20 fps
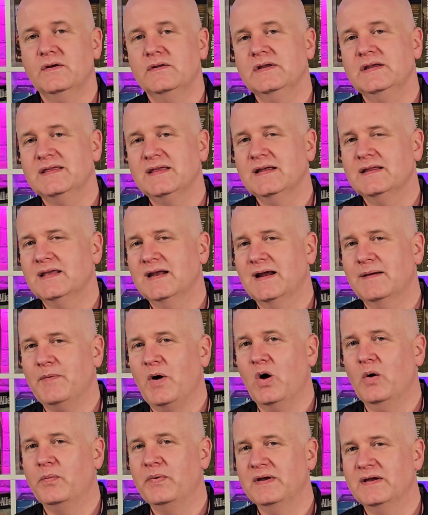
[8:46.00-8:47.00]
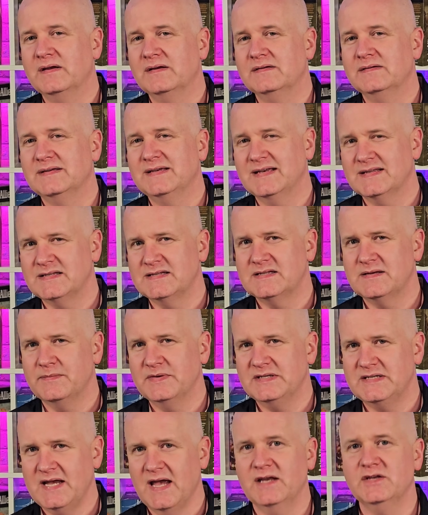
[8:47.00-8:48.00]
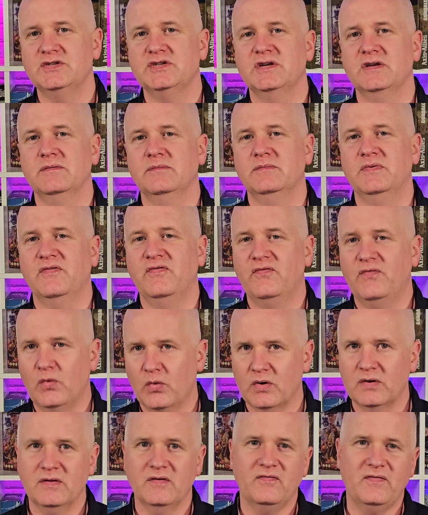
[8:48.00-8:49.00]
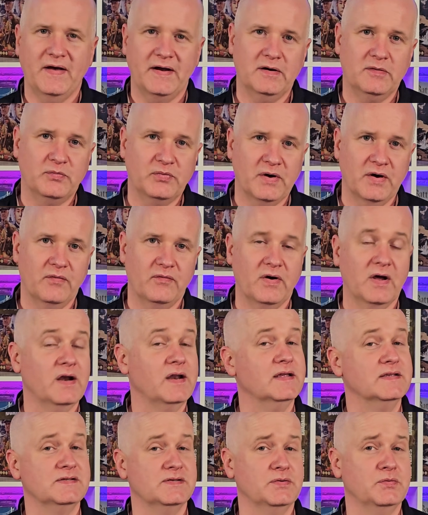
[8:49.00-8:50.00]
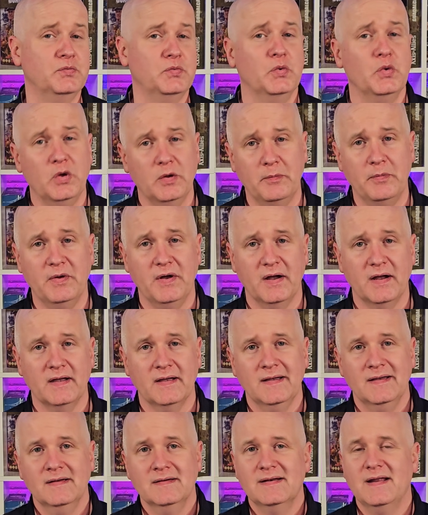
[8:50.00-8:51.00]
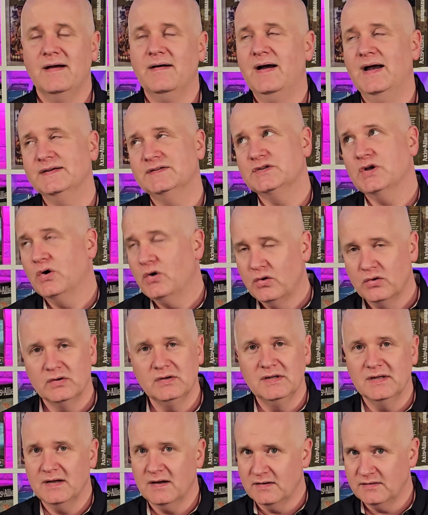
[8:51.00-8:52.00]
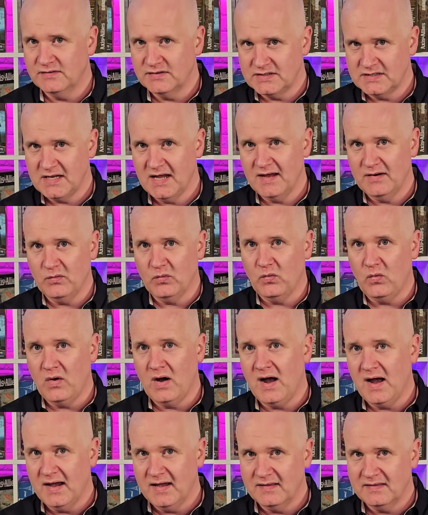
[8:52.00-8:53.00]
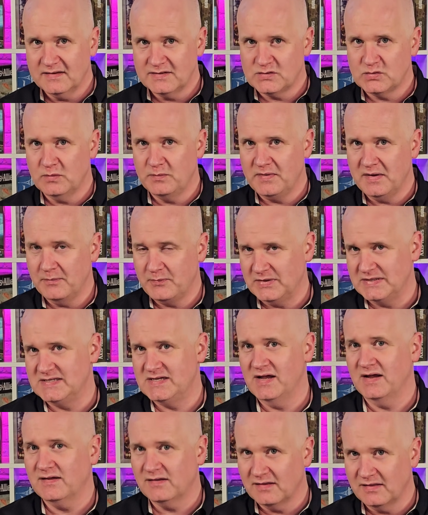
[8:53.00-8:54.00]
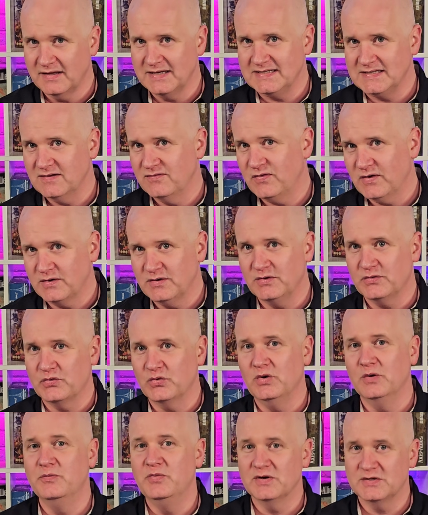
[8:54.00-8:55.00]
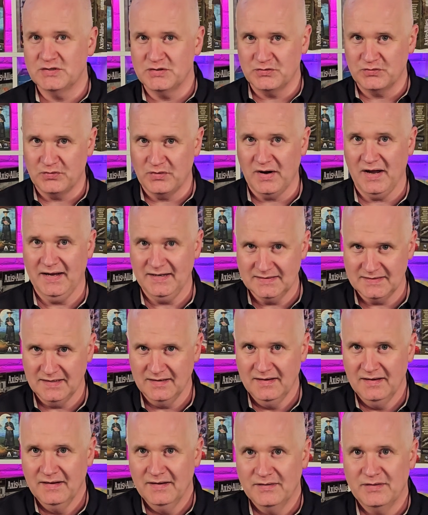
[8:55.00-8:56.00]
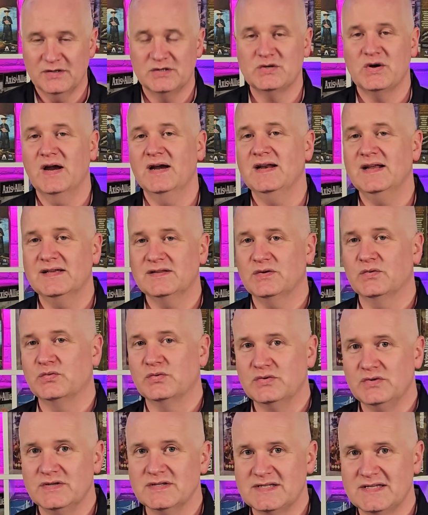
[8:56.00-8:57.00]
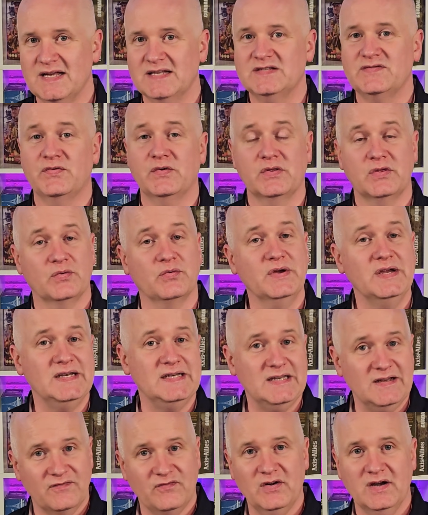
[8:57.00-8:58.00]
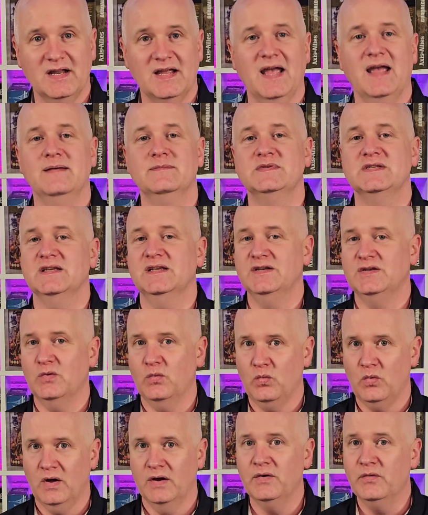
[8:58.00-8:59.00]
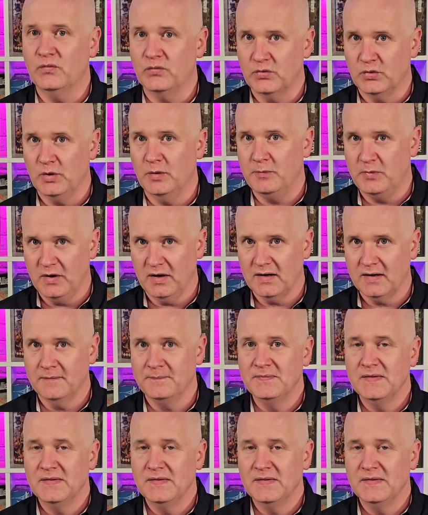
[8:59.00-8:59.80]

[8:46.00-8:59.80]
only thing that I'm hoping gets some attention before the final print run is the rulebook. Now, I totally understand why this would be a particularly difficult rulebook to write. They're trying to get the rule sets for 3 different games into one rulebook.